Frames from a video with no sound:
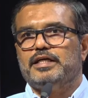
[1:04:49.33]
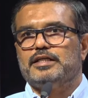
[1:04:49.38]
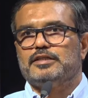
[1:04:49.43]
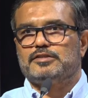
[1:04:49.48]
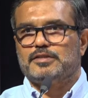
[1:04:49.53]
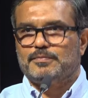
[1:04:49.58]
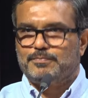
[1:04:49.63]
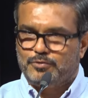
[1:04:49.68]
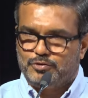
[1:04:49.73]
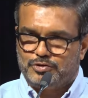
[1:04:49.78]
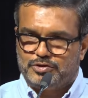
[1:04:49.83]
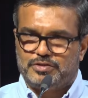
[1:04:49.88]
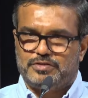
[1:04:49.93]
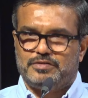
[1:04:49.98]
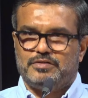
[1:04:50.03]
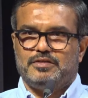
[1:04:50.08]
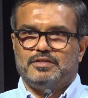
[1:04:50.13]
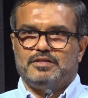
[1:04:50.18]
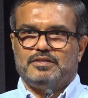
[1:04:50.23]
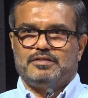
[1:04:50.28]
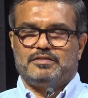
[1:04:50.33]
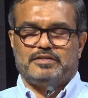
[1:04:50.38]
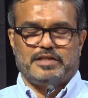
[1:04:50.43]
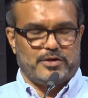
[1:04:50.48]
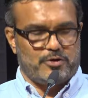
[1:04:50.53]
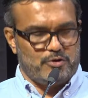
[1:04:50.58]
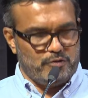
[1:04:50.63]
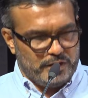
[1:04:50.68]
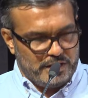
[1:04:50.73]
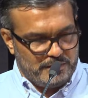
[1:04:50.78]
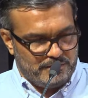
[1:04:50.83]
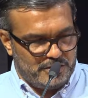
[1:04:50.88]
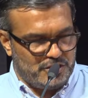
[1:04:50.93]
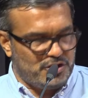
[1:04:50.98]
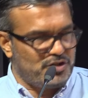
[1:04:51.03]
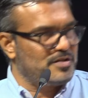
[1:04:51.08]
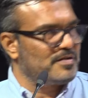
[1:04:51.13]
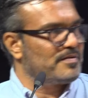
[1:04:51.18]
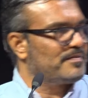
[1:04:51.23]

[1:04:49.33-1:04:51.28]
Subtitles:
and support. Thank you very much.